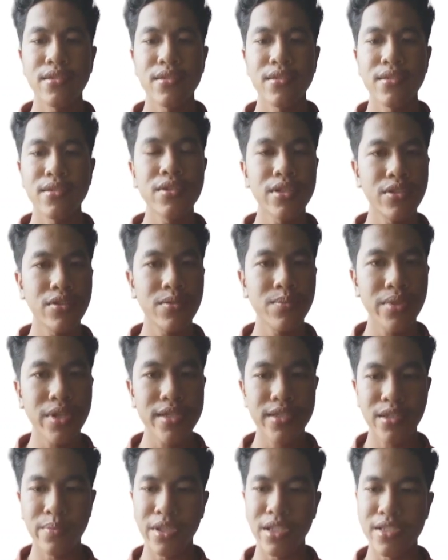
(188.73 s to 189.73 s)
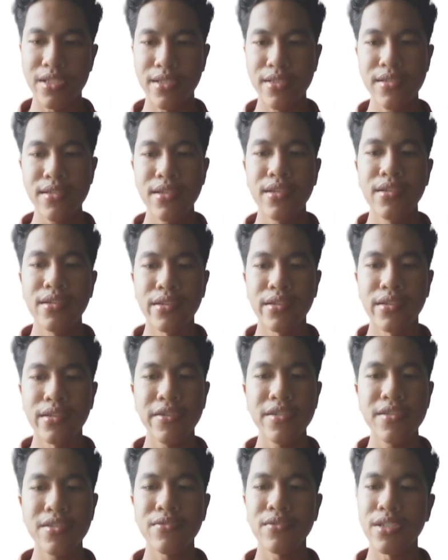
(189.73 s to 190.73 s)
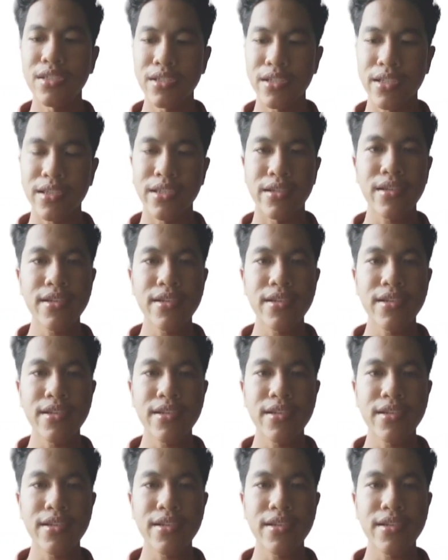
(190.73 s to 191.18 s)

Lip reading: So a non-price competitions refers to attracting